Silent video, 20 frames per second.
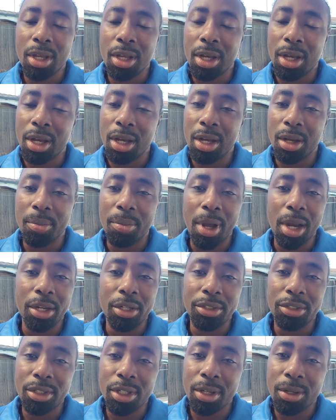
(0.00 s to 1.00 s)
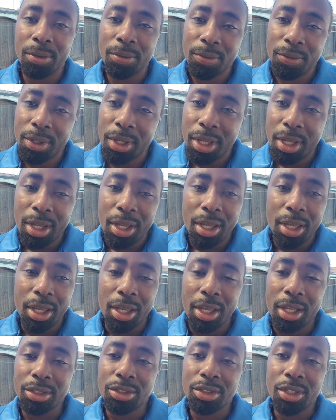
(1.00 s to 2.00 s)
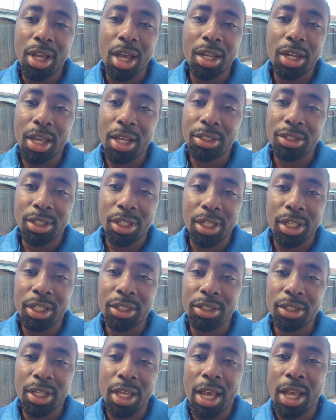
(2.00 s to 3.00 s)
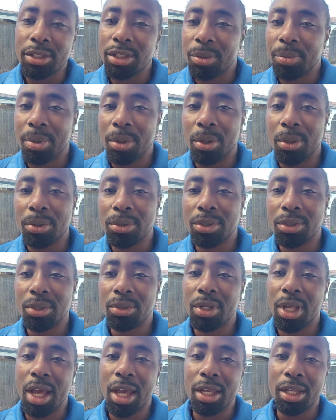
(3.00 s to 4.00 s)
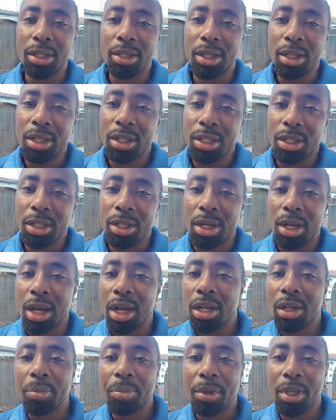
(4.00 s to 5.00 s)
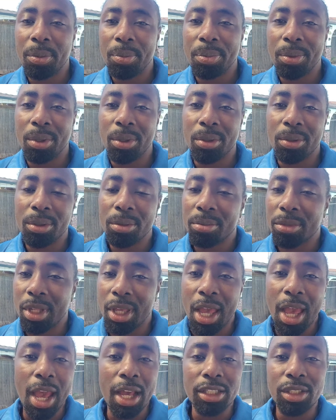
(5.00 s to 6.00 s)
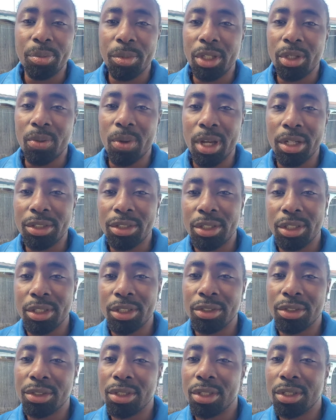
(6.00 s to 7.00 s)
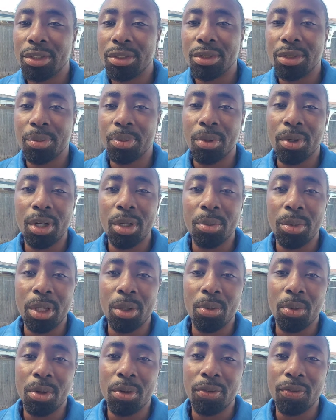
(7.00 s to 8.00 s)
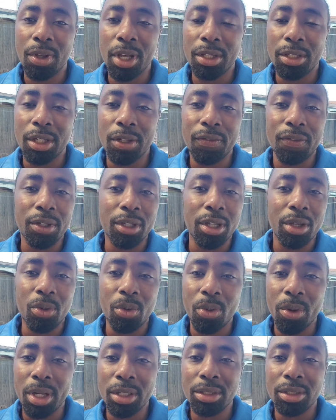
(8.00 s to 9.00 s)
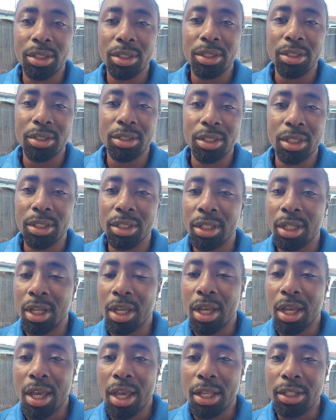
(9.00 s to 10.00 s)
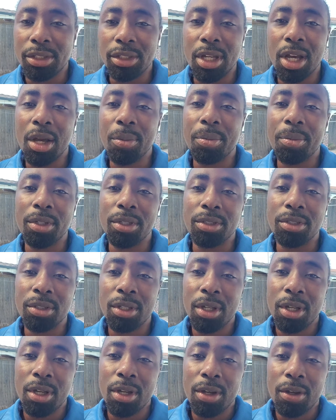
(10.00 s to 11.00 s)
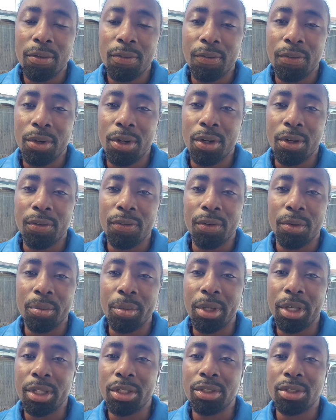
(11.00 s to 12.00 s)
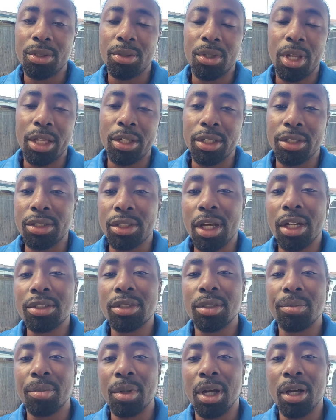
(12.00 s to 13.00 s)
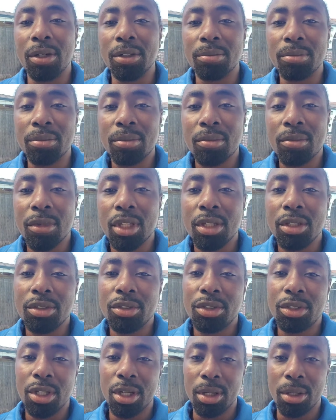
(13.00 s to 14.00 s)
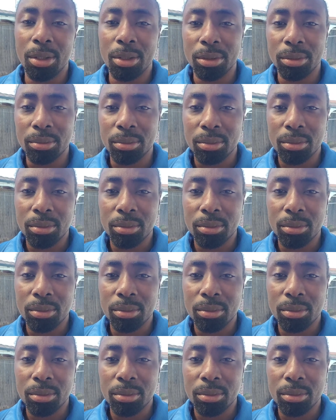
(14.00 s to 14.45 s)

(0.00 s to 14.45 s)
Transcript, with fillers: uh, by yourself, it's not as easy as opposed to like you know other people ask me questions, support me with like different questions and and topics for for me to like discuss about. So,